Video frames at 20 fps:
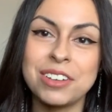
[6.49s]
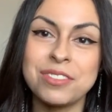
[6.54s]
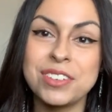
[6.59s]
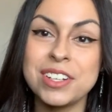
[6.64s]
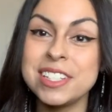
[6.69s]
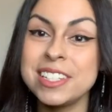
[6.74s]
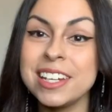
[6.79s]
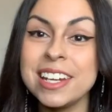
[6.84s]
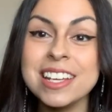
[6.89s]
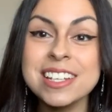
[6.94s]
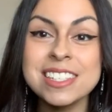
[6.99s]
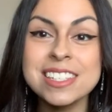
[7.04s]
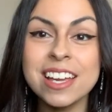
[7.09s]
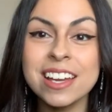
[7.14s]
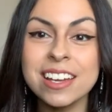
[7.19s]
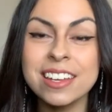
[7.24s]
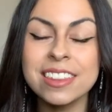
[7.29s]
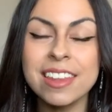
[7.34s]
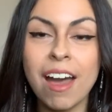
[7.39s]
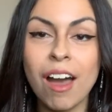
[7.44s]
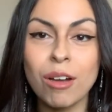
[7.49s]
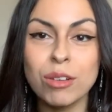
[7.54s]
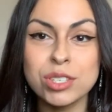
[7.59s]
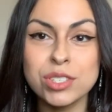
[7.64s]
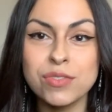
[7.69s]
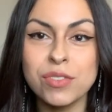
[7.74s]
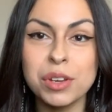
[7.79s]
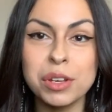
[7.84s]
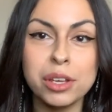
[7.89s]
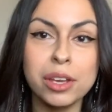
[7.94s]
For today's Stuck in the
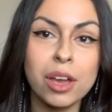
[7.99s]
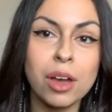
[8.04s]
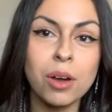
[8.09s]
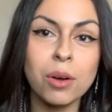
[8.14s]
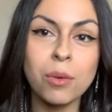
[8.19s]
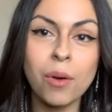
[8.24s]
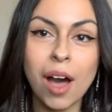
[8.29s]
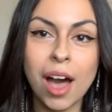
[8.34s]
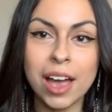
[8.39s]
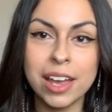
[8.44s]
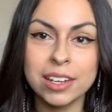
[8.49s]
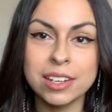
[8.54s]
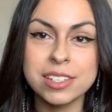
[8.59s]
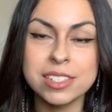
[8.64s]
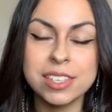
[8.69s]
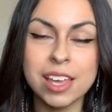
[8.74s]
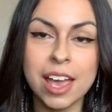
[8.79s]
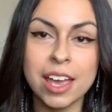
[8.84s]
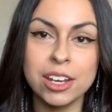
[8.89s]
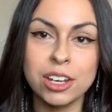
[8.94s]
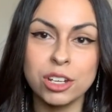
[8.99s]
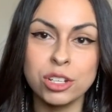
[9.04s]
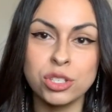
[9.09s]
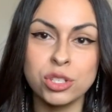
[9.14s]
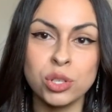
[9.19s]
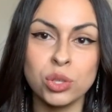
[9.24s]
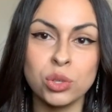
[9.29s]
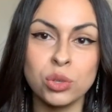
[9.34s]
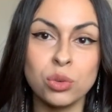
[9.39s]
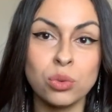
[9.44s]
House video, I decided
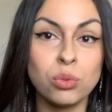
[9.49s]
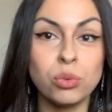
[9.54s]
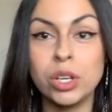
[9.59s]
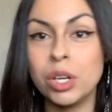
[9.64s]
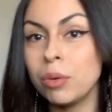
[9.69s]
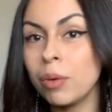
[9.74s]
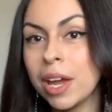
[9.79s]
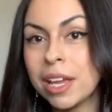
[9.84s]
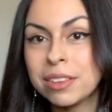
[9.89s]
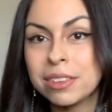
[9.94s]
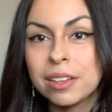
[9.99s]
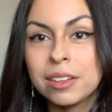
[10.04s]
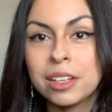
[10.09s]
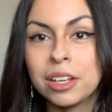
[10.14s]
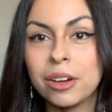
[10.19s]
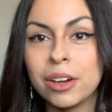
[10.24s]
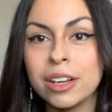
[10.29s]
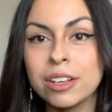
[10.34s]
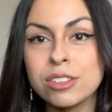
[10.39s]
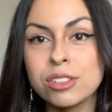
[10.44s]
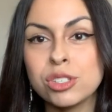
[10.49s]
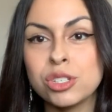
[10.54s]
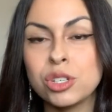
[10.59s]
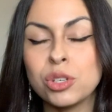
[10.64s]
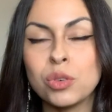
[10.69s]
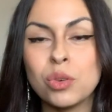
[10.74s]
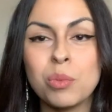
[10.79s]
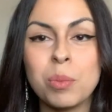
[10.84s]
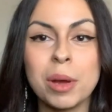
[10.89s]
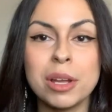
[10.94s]
to rewrite the lyrics
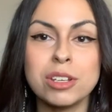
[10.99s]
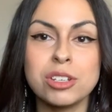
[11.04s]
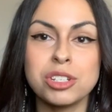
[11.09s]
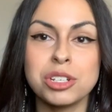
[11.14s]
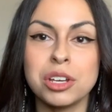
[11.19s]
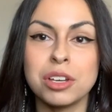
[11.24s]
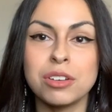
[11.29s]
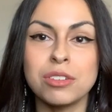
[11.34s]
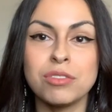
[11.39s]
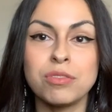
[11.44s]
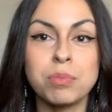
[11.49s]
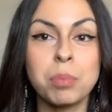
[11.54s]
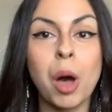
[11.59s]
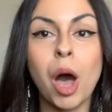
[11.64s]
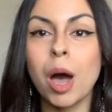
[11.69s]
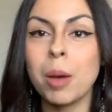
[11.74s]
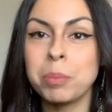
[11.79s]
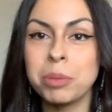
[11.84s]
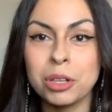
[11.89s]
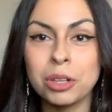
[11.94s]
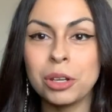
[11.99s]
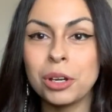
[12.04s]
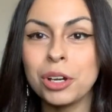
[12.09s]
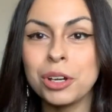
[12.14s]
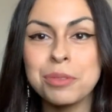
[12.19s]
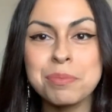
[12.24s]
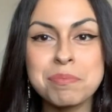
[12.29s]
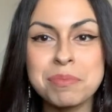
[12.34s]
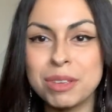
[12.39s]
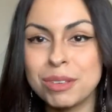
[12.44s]
to a bunch of
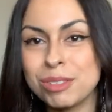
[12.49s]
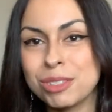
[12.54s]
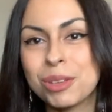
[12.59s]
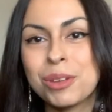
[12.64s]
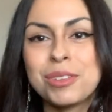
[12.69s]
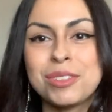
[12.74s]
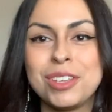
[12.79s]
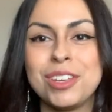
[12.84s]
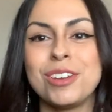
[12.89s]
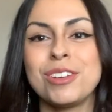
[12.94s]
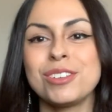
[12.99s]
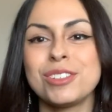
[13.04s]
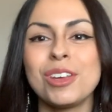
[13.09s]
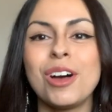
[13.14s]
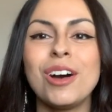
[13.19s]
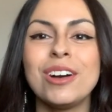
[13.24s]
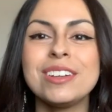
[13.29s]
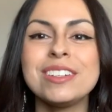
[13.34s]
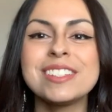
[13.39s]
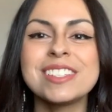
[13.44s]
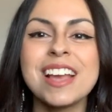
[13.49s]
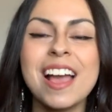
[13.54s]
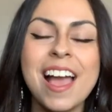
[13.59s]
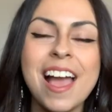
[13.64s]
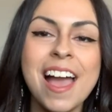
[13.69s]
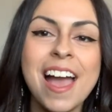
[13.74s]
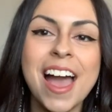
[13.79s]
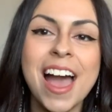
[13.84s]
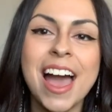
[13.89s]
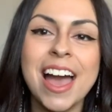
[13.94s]
popular musical theater songs
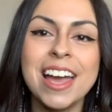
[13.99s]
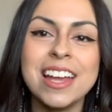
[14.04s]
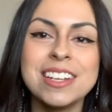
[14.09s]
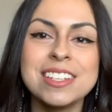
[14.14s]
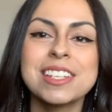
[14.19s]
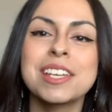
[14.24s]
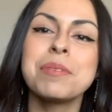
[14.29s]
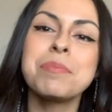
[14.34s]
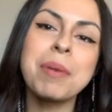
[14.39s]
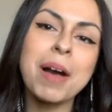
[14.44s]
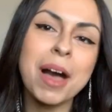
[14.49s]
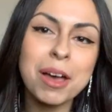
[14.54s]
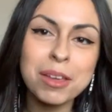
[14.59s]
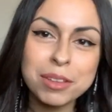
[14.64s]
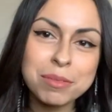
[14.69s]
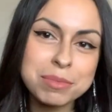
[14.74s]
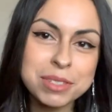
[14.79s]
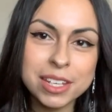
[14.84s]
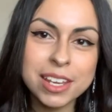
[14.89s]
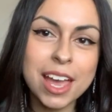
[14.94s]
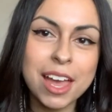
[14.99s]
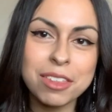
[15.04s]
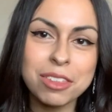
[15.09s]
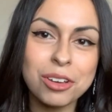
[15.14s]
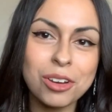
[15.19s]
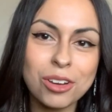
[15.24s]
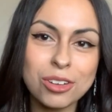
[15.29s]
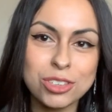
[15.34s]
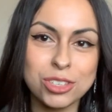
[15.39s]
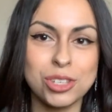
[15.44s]
and compile them
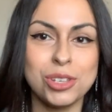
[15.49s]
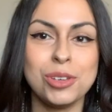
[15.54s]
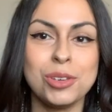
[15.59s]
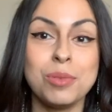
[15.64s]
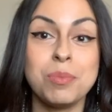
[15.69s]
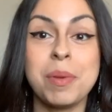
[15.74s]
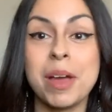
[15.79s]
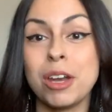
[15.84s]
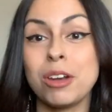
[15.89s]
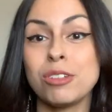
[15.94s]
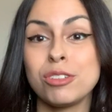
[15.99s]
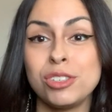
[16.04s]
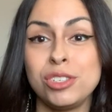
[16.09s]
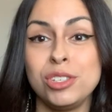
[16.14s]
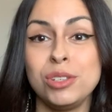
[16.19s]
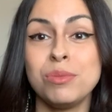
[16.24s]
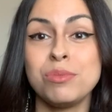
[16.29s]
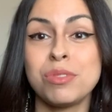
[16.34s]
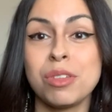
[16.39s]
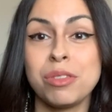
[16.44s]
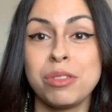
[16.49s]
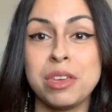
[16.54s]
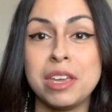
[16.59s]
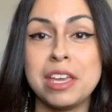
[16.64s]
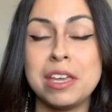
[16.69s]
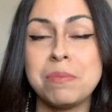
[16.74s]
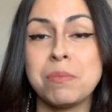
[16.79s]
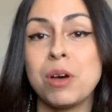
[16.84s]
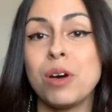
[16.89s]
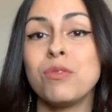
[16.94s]
together to better suit the
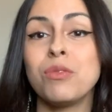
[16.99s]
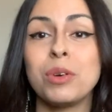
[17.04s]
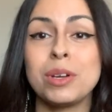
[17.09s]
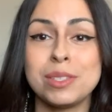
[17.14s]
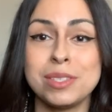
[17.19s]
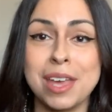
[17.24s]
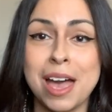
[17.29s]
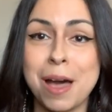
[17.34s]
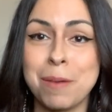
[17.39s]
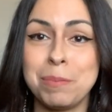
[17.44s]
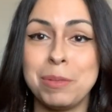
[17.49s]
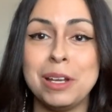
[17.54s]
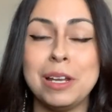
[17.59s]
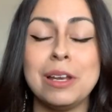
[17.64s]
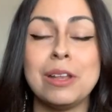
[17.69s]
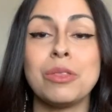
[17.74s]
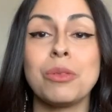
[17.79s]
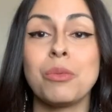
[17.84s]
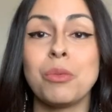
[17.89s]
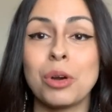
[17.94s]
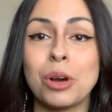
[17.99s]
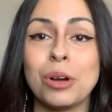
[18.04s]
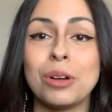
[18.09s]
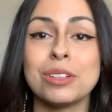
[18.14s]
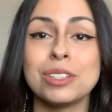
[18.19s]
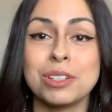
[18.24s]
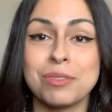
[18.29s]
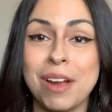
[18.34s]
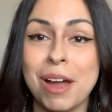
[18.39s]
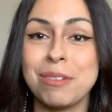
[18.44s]
theme of what's happening in the
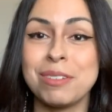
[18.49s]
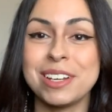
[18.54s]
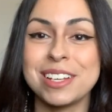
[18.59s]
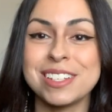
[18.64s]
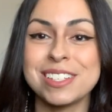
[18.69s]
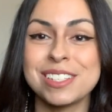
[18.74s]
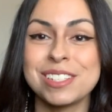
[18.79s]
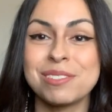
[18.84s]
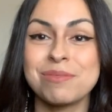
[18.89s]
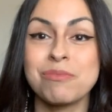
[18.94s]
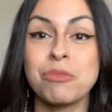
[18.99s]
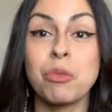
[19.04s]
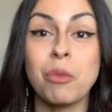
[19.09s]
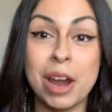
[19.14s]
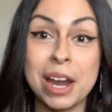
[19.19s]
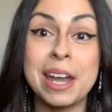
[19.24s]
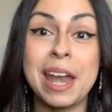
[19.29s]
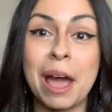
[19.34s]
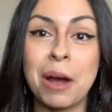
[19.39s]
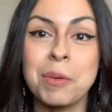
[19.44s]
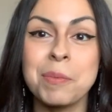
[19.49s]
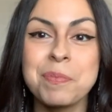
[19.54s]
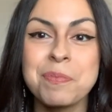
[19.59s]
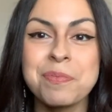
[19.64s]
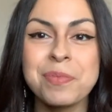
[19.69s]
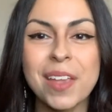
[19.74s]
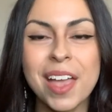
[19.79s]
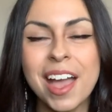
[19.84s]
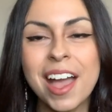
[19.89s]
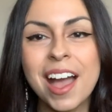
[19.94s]
world around us right now.
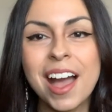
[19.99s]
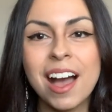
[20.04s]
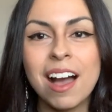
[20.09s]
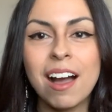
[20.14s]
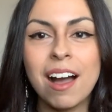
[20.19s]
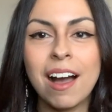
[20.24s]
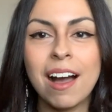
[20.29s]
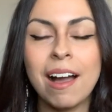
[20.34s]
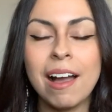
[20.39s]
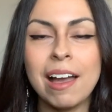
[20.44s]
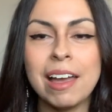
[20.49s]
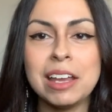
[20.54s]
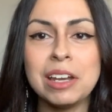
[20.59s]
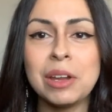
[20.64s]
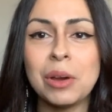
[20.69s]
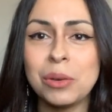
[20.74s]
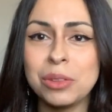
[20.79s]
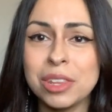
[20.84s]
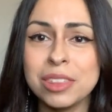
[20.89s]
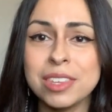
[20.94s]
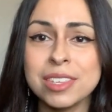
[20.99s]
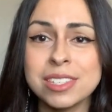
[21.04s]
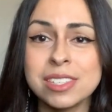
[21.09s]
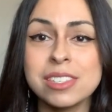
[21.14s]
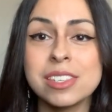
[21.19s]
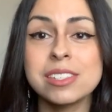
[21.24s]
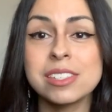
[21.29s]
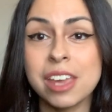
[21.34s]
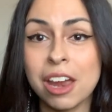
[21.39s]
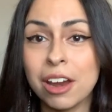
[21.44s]
I know that this
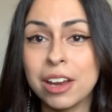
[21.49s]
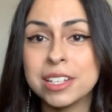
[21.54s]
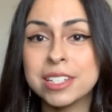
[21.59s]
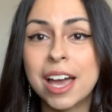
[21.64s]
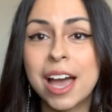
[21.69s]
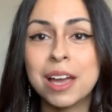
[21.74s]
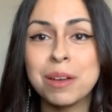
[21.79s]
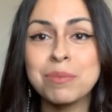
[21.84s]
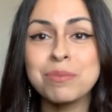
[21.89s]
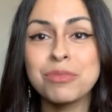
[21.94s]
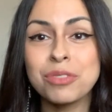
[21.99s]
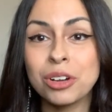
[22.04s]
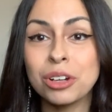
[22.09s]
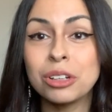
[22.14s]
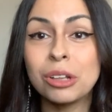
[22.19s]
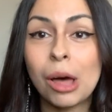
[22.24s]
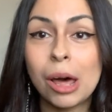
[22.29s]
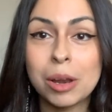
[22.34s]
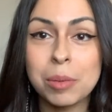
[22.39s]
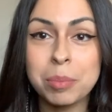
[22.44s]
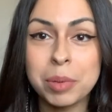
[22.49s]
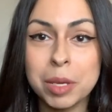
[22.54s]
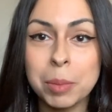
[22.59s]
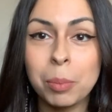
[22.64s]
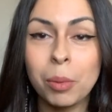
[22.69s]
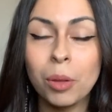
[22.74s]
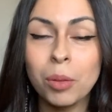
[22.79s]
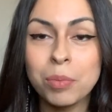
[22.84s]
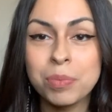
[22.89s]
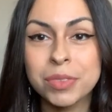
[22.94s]
is a scary time for a lot of
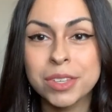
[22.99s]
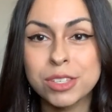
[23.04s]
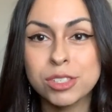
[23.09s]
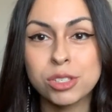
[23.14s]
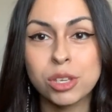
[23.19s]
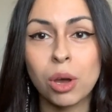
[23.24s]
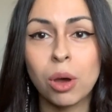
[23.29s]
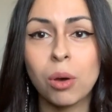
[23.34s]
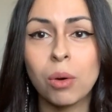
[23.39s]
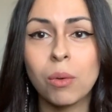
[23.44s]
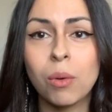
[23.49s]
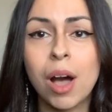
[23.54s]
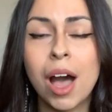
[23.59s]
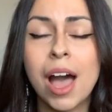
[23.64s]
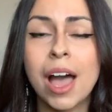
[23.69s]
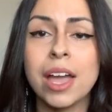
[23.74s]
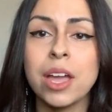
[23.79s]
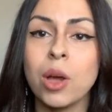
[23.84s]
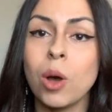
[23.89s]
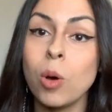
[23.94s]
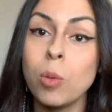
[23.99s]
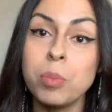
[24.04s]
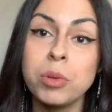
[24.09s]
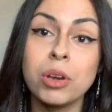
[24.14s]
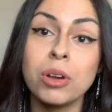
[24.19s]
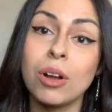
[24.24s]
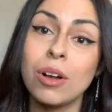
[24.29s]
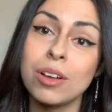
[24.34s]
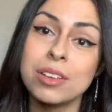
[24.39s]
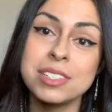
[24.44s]
people, so I hope
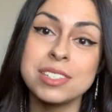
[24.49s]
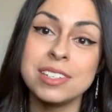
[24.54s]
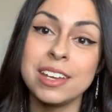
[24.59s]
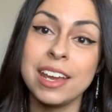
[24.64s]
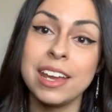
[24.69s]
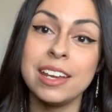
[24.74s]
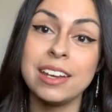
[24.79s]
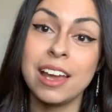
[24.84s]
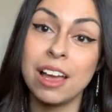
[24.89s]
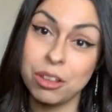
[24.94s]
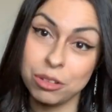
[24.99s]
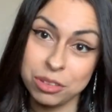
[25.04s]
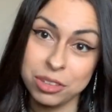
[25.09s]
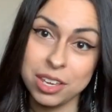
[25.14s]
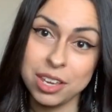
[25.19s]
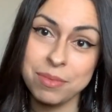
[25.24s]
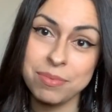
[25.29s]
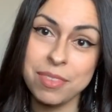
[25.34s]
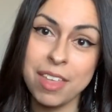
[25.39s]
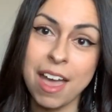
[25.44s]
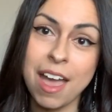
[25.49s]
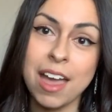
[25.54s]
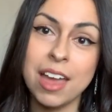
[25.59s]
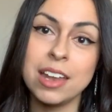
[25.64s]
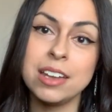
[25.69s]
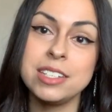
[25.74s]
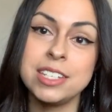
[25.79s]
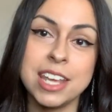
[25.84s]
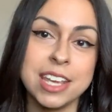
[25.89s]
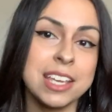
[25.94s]
you're all staying healthy
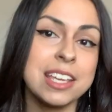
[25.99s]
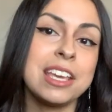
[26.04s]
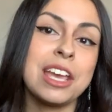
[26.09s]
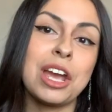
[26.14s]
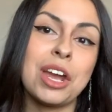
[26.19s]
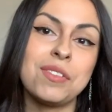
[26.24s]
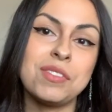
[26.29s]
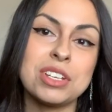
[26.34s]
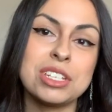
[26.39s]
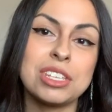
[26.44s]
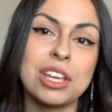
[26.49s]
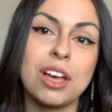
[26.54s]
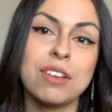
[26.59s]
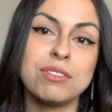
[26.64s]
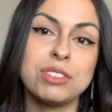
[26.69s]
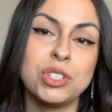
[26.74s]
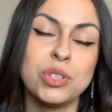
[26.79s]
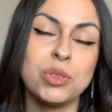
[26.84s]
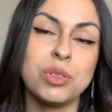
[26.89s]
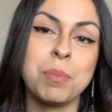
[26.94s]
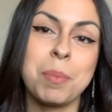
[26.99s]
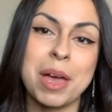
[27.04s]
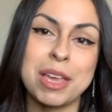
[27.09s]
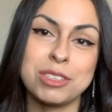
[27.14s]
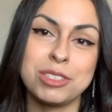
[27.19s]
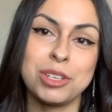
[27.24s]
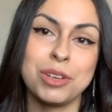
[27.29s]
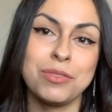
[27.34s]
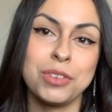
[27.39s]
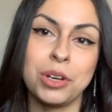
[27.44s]
and taking care of yourselves to the
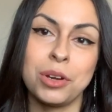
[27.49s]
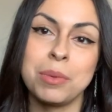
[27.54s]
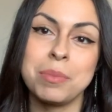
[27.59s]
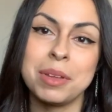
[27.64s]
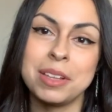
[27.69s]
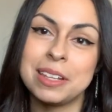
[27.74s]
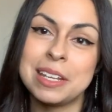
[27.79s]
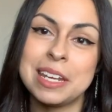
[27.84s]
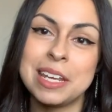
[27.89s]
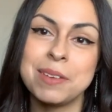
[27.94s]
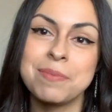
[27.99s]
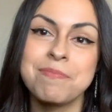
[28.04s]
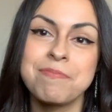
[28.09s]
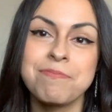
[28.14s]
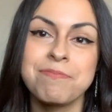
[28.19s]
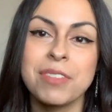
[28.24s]
best of your ability.